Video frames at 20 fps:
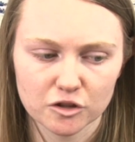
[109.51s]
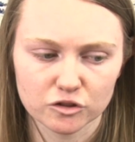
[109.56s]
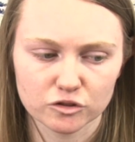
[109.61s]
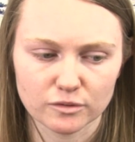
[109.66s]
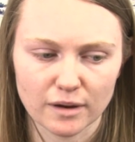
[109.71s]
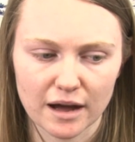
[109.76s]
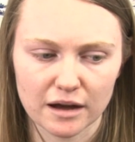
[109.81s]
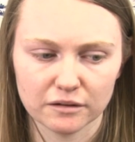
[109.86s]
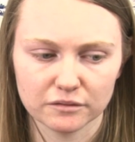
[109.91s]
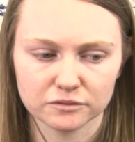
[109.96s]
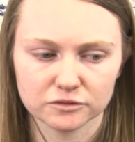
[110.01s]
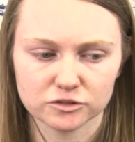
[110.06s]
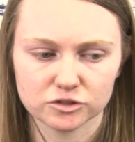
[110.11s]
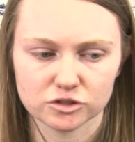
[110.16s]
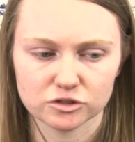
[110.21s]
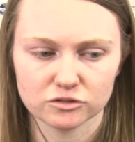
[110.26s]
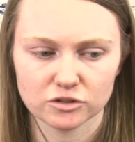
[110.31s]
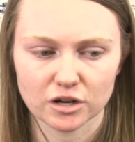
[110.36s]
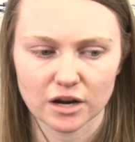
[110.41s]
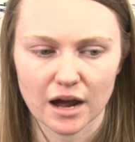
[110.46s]
Throughout
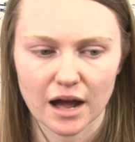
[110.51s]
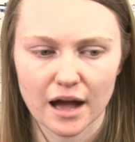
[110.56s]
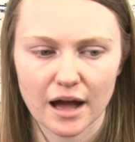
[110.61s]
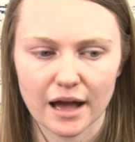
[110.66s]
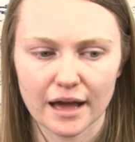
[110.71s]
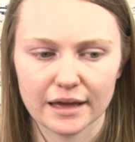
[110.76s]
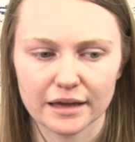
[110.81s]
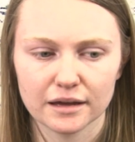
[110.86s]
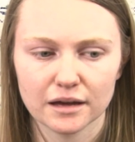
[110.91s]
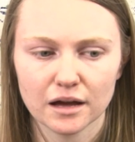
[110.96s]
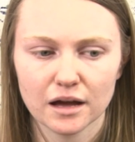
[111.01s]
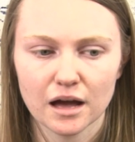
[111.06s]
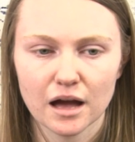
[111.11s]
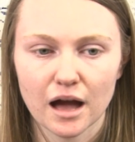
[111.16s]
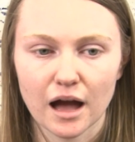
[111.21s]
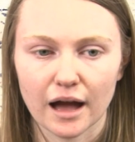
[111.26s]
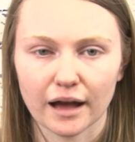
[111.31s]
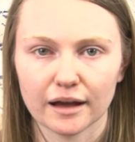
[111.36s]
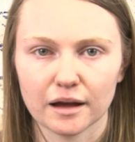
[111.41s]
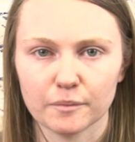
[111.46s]
junior high,
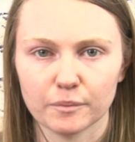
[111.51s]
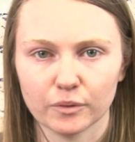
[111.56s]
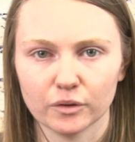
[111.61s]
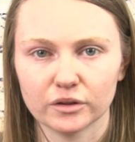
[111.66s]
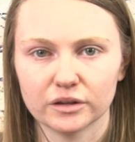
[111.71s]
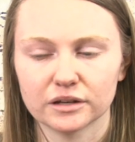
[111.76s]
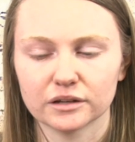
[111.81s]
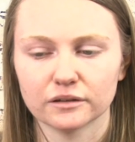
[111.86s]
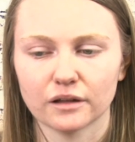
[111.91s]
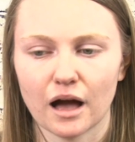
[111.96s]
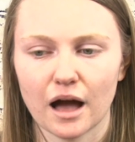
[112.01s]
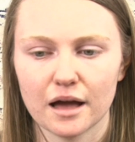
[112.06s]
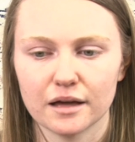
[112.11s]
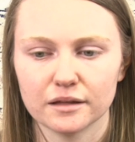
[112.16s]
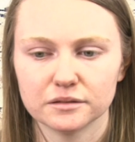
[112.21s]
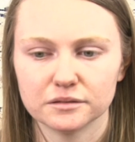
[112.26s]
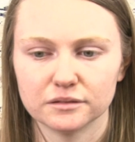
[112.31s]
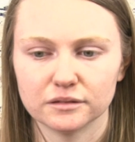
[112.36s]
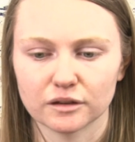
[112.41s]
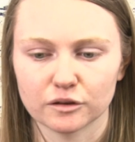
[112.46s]
I got bullied a
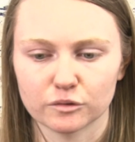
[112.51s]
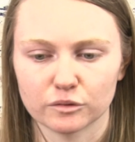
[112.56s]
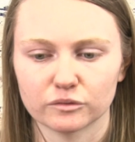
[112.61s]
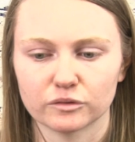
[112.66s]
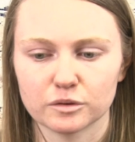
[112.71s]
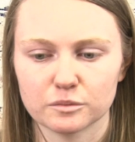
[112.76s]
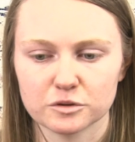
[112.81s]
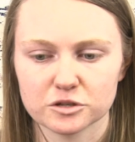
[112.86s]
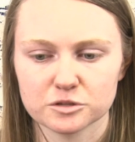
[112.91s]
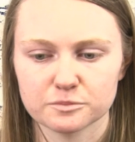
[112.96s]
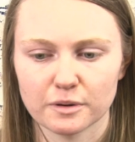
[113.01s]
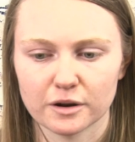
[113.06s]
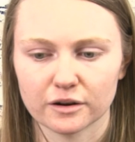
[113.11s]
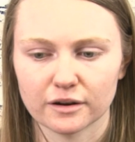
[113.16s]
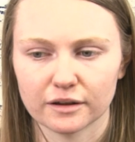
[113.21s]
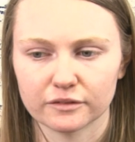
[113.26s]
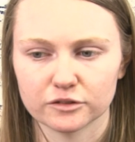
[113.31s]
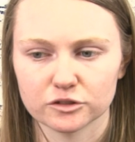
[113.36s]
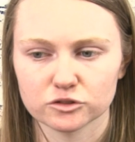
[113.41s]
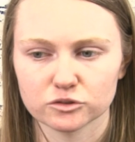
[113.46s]
lot, and there were rumors spread
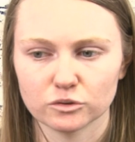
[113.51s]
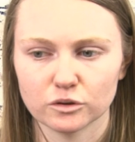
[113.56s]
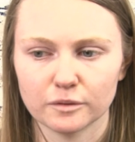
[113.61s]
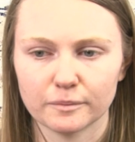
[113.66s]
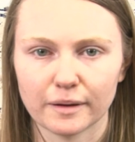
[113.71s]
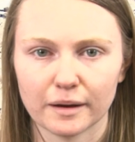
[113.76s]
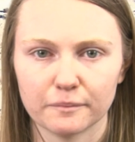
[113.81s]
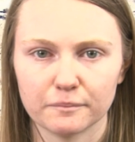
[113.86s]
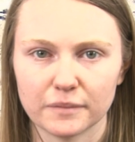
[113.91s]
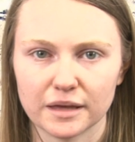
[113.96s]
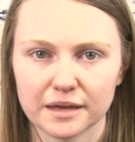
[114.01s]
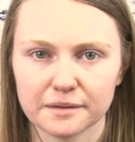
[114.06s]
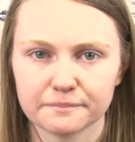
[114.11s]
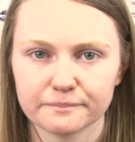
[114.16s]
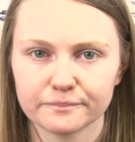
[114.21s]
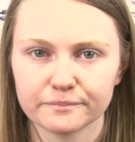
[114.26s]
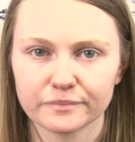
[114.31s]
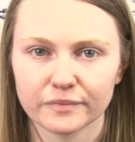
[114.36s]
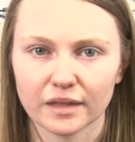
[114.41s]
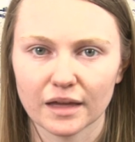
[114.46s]
around the school about me.
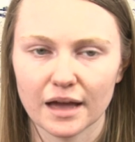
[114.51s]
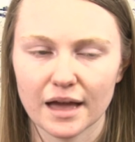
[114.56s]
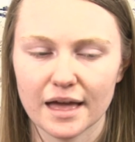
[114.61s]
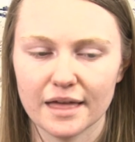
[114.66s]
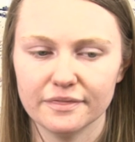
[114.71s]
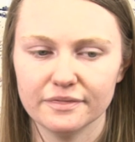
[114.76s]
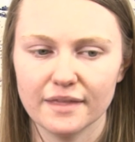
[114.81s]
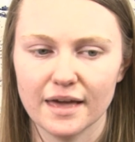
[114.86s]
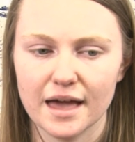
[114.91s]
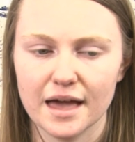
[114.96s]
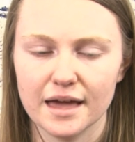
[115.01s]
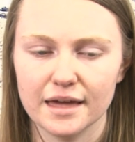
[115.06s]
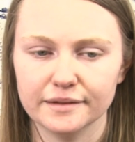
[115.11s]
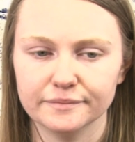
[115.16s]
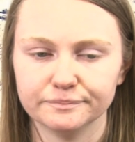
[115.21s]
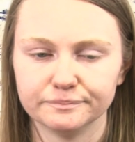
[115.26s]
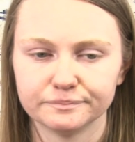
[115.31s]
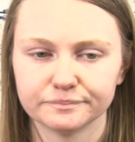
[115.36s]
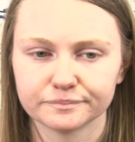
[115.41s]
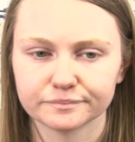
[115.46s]
And
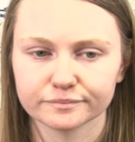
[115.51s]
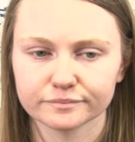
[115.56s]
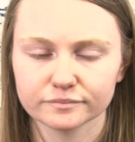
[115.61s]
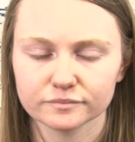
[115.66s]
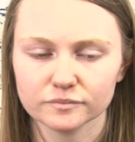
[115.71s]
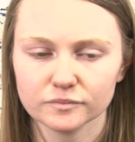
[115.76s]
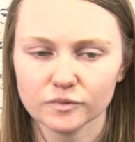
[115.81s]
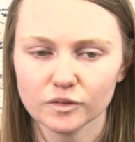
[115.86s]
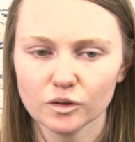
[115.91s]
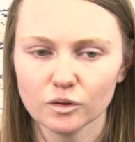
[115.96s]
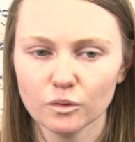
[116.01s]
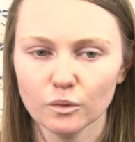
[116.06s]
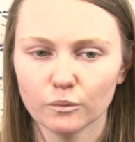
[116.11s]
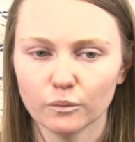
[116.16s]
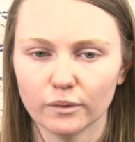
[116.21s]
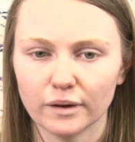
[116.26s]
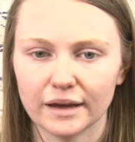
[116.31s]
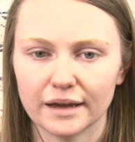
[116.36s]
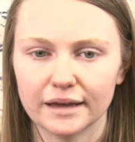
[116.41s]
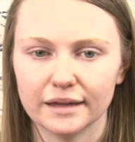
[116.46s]
then
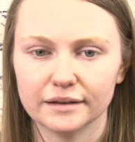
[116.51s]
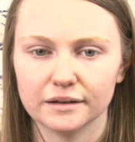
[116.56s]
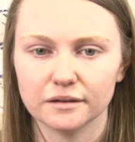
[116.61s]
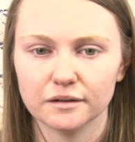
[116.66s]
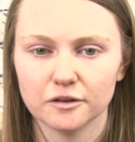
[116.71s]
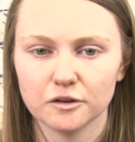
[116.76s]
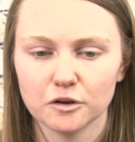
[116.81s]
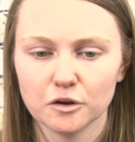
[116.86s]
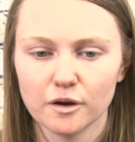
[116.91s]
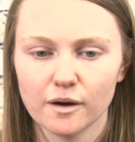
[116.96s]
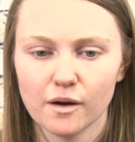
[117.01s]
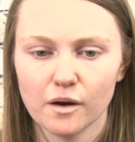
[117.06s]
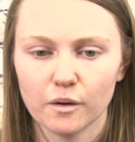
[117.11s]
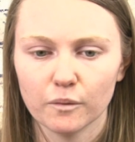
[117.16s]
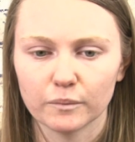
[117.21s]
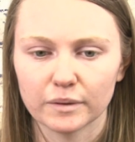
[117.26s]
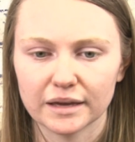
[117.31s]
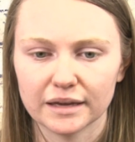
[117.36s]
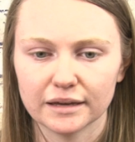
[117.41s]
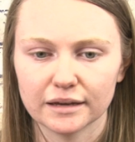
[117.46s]
when
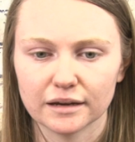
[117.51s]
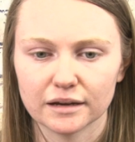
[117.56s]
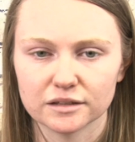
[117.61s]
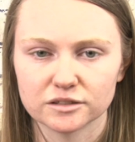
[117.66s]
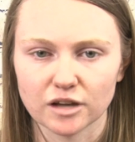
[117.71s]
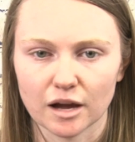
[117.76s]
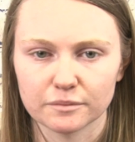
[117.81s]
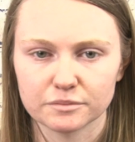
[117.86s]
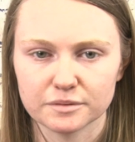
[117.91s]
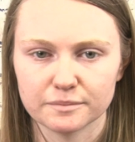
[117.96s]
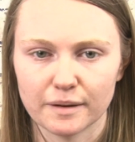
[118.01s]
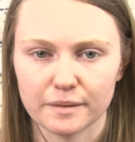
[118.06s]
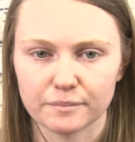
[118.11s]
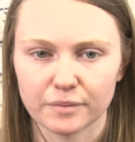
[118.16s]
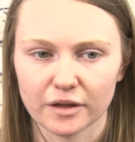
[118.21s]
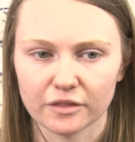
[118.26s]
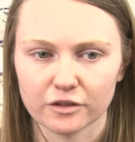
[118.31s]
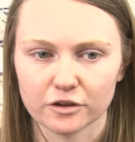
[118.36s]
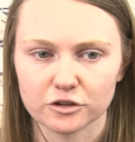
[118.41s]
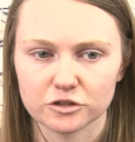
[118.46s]
we adopted my
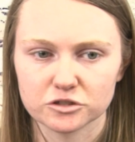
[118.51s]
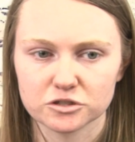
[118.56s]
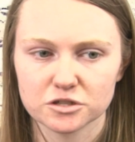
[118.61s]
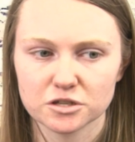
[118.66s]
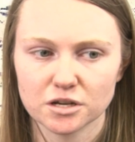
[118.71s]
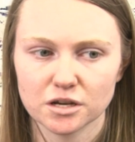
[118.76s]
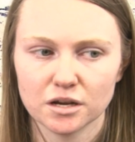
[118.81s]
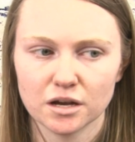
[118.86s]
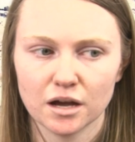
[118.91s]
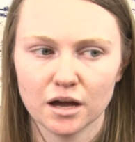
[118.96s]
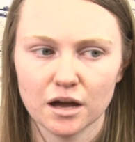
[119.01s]
brothers,